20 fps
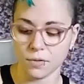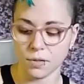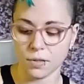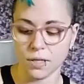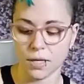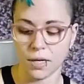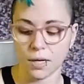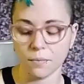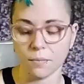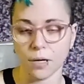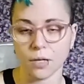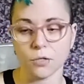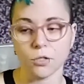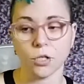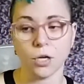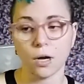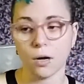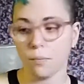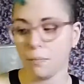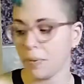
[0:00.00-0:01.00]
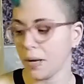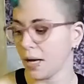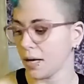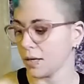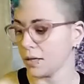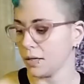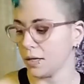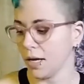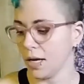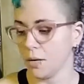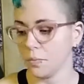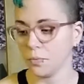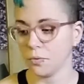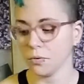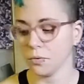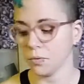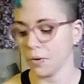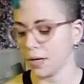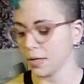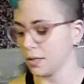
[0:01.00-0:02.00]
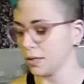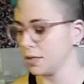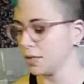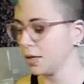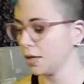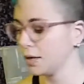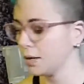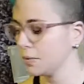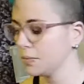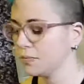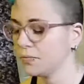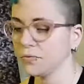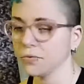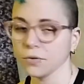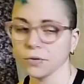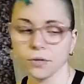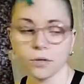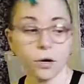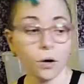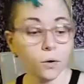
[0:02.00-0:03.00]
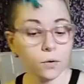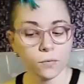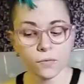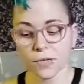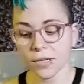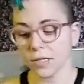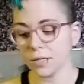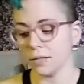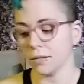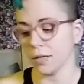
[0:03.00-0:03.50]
getting my job back in April, right in time for COVID,